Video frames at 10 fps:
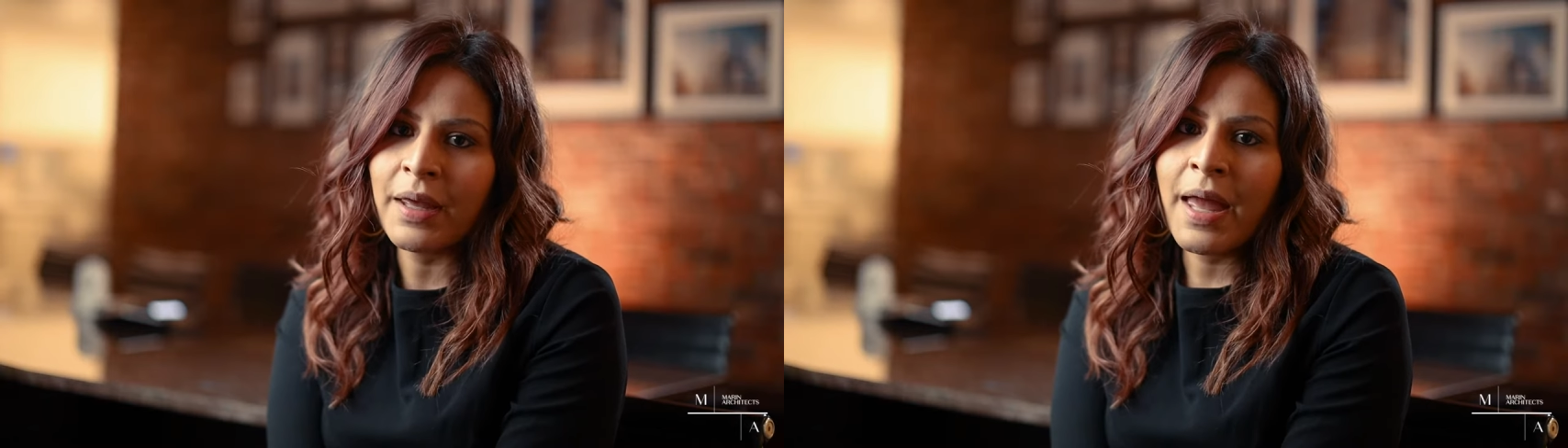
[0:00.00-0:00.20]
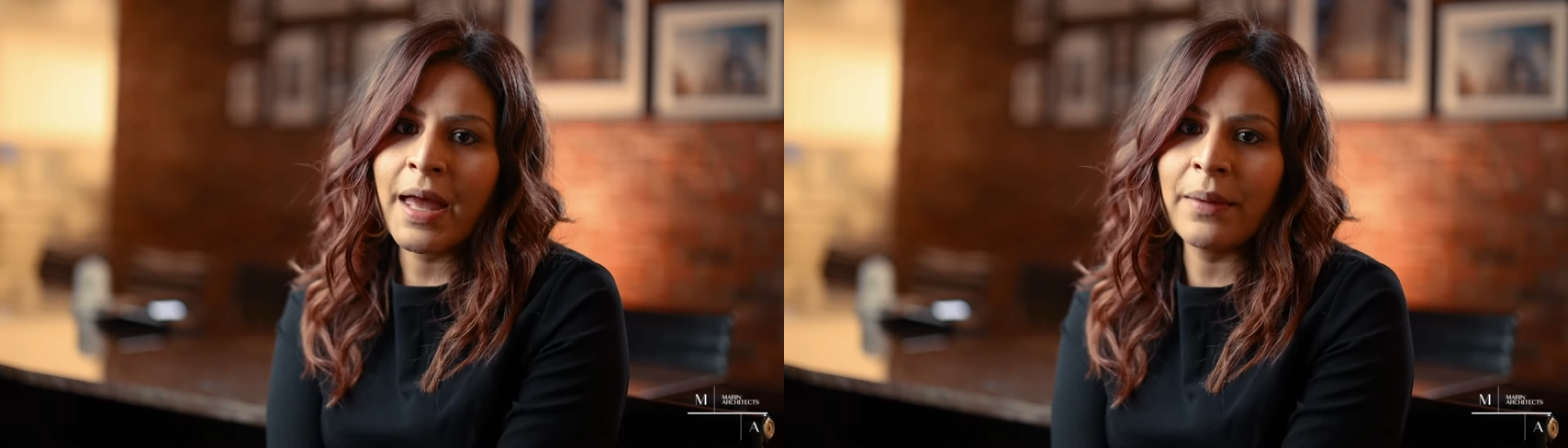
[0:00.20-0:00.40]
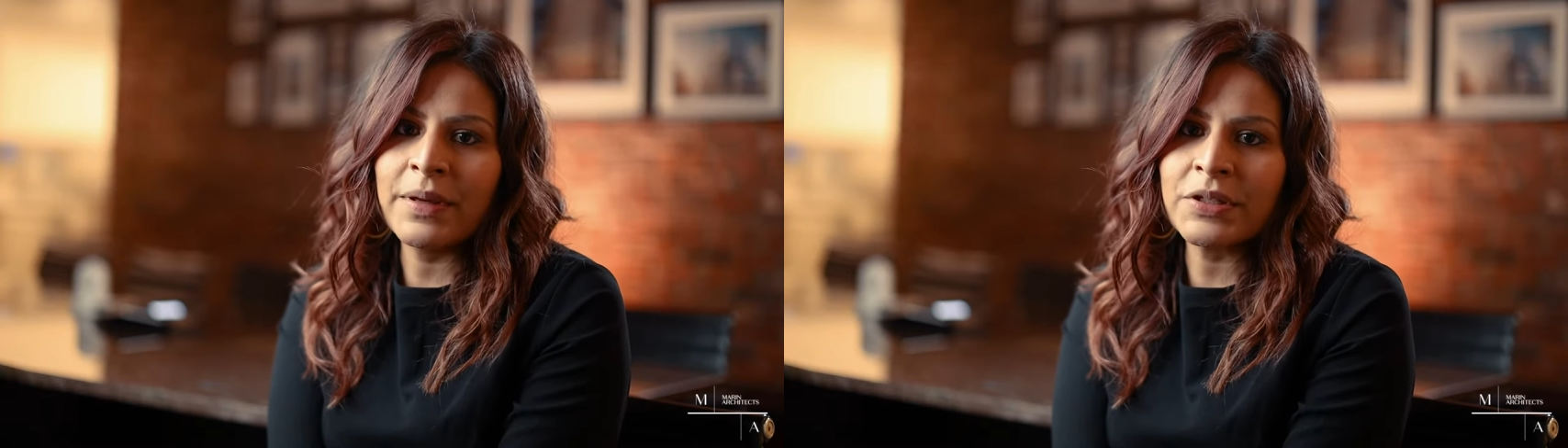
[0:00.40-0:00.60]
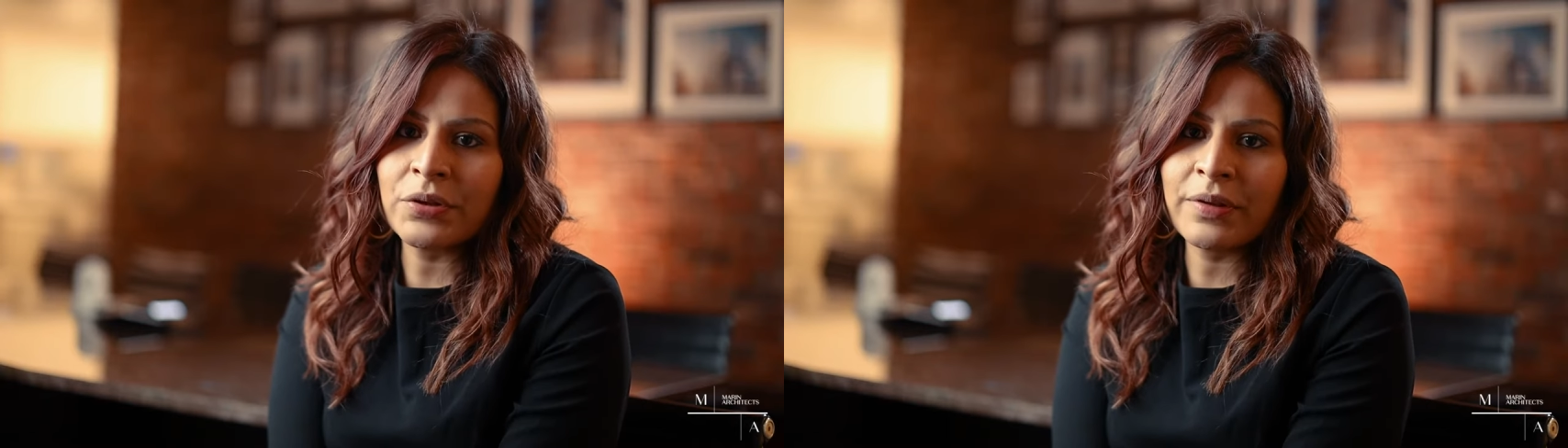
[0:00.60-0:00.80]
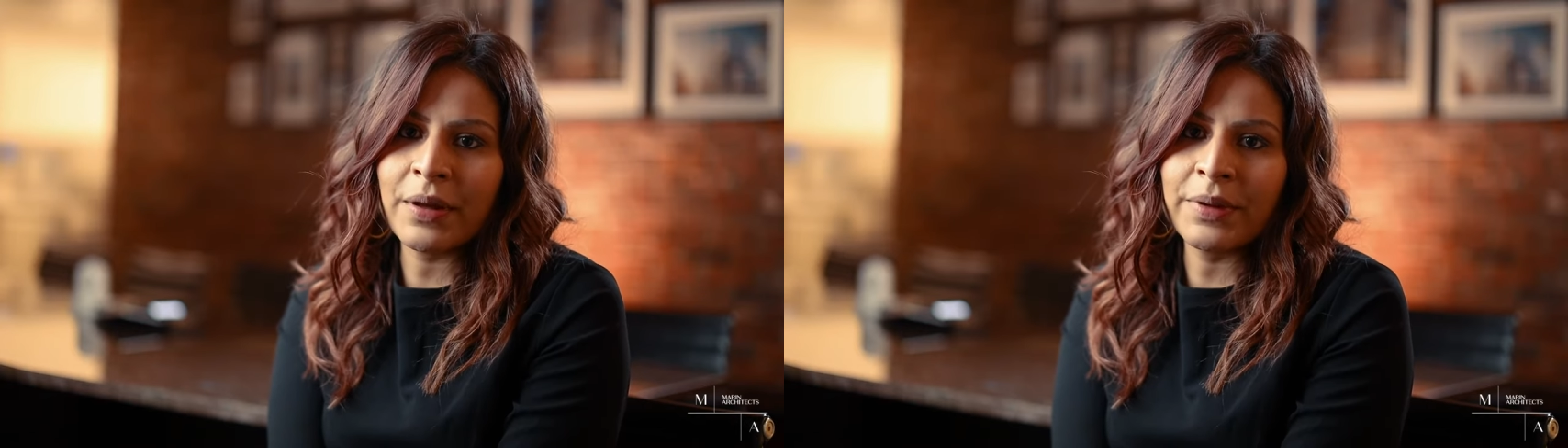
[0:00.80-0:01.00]
and make sure
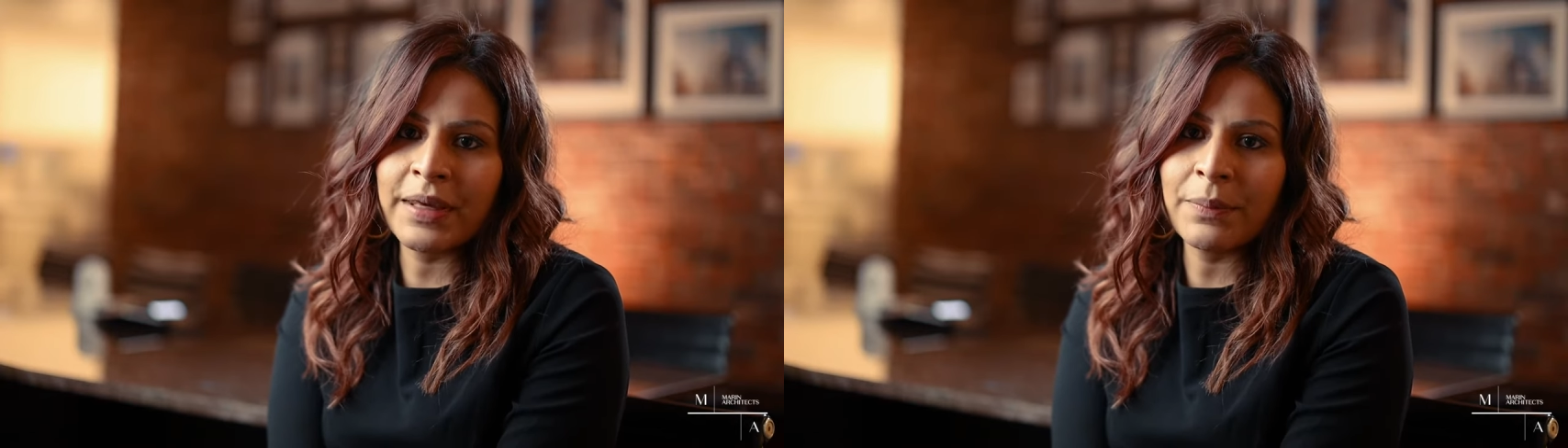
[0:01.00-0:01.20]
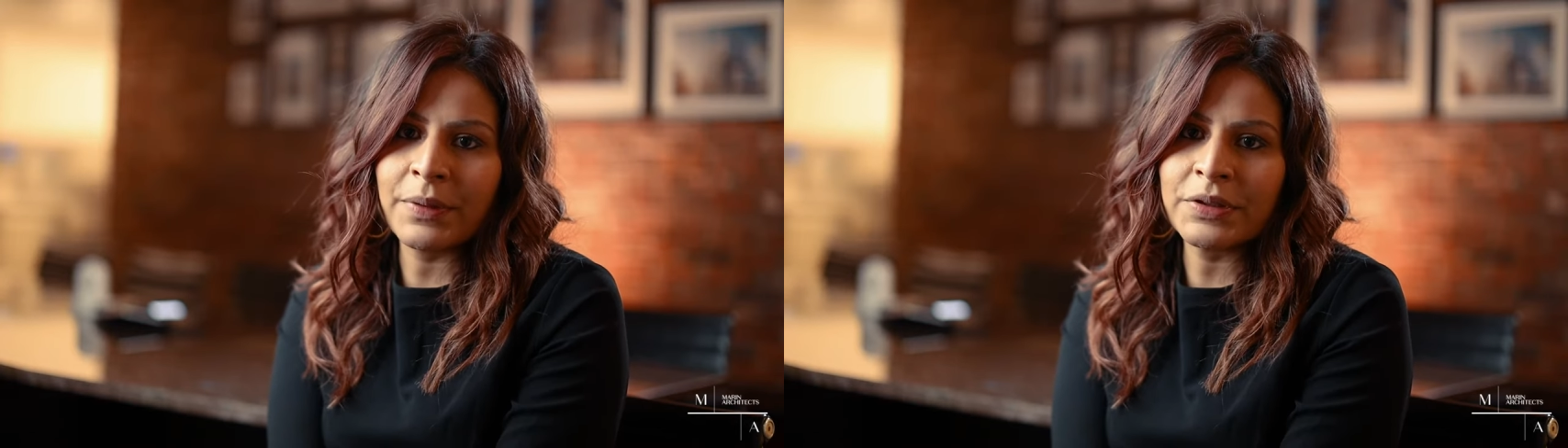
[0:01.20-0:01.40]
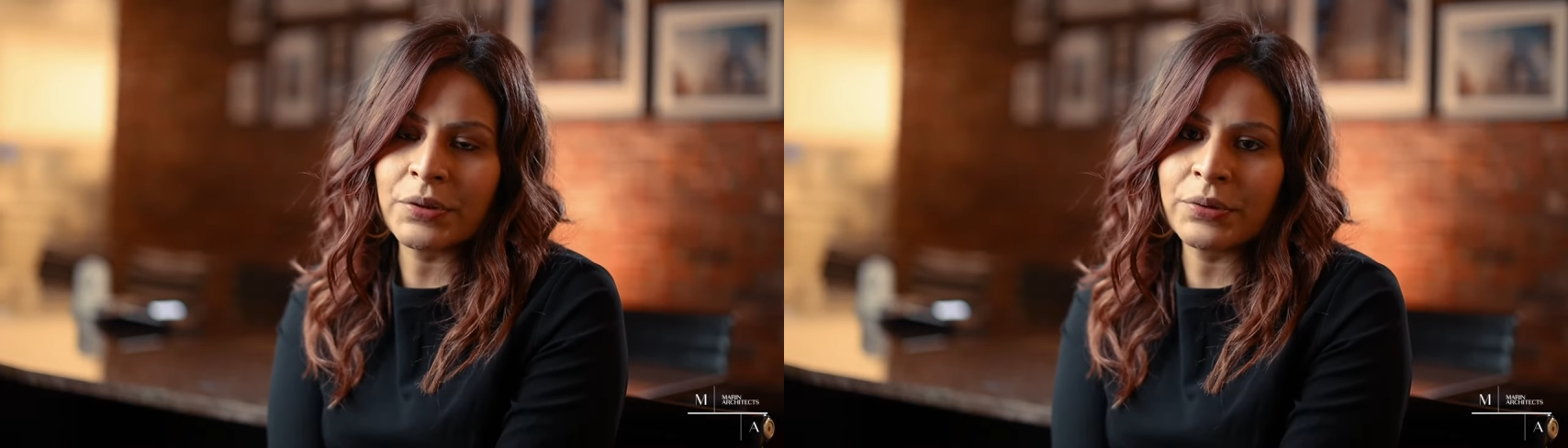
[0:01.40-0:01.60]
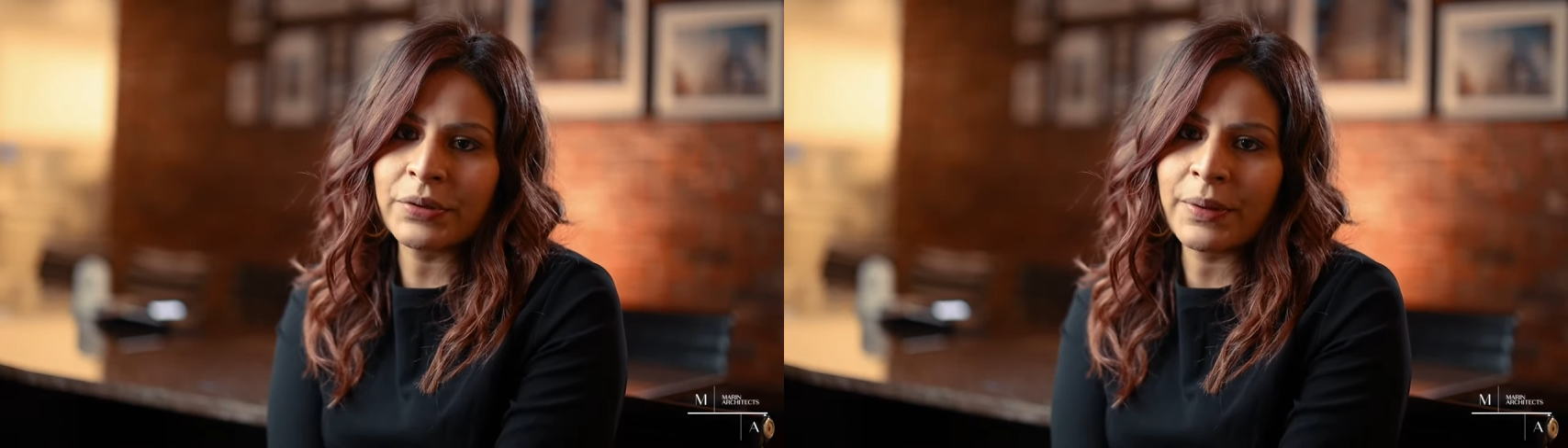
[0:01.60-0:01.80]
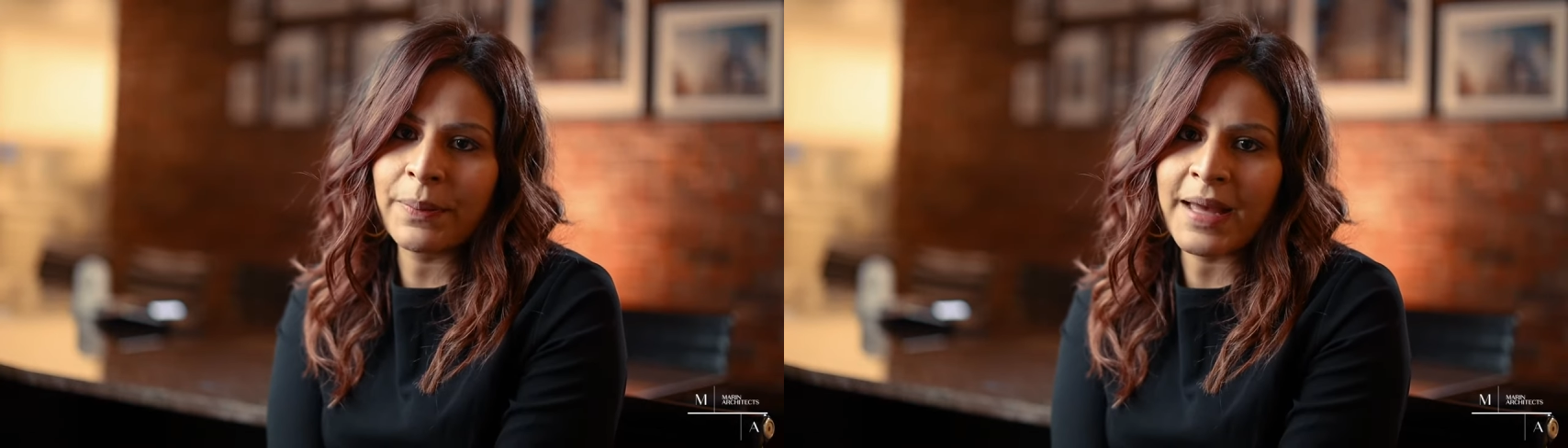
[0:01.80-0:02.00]
that we keep our total
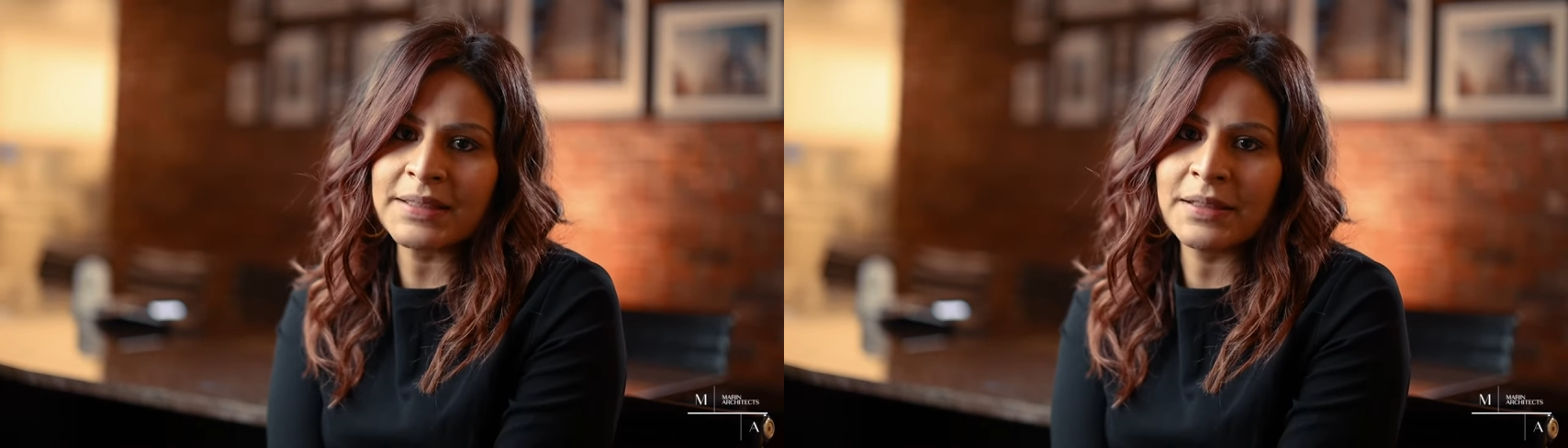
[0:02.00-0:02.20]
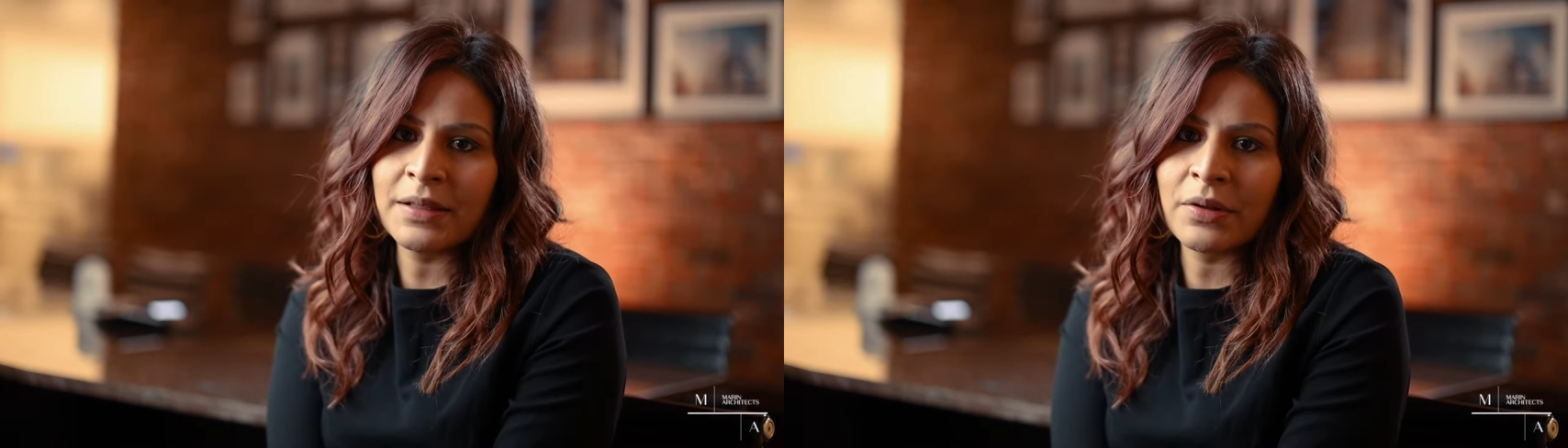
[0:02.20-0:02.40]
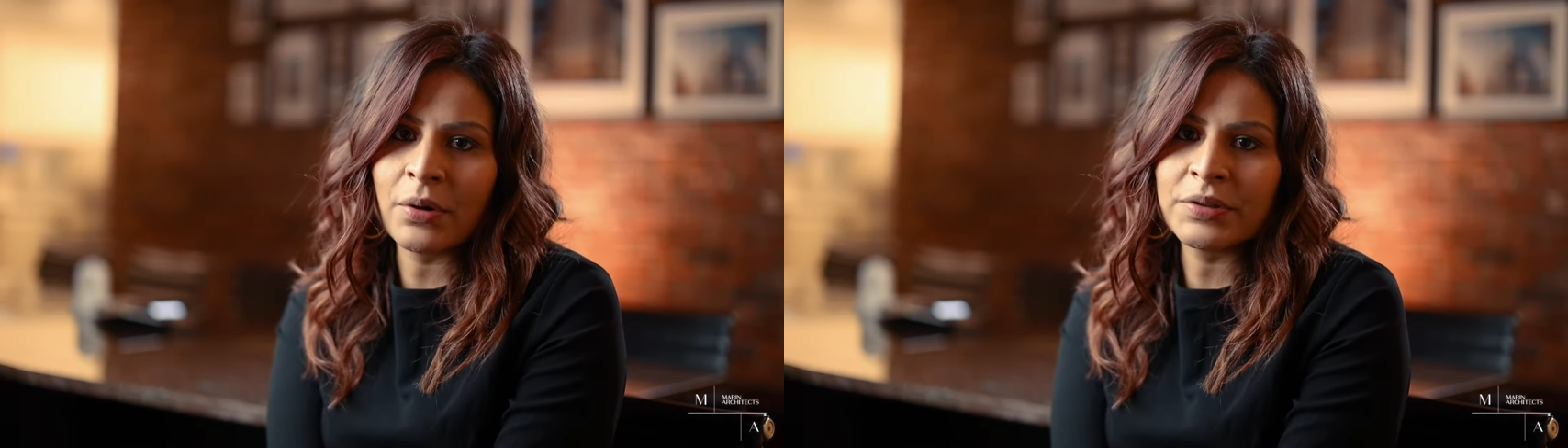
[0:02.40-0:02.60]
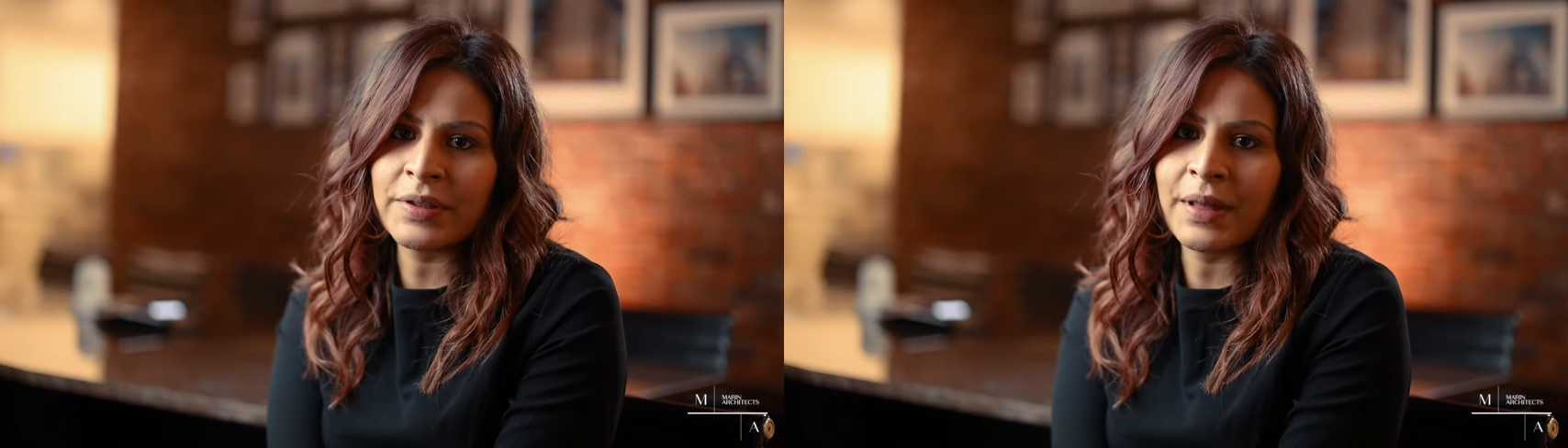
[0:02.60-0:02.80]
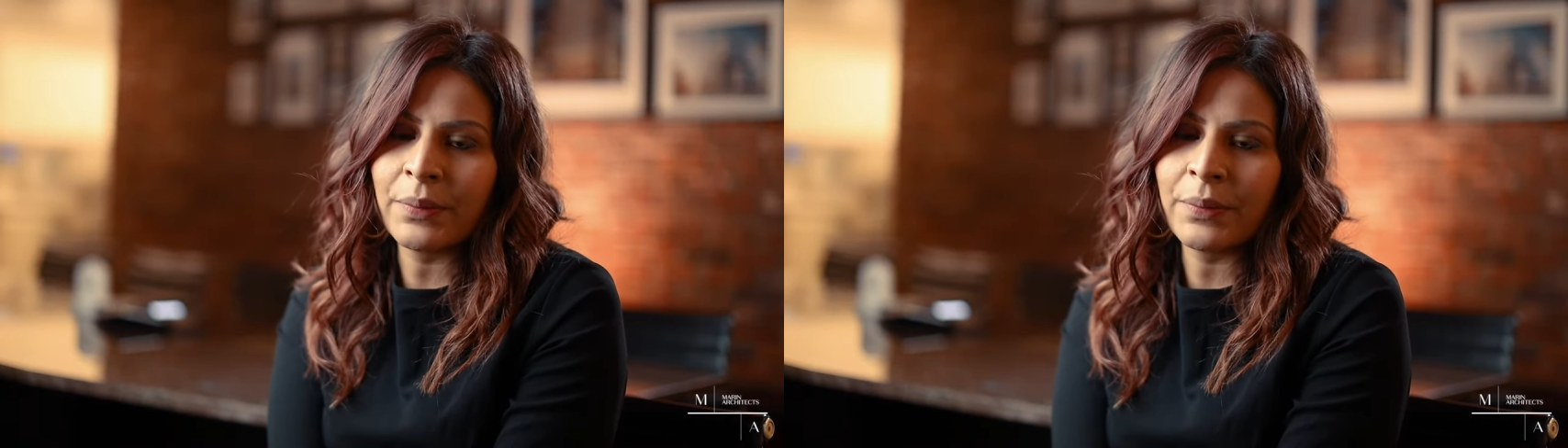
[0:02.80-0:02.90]
capacity low so that we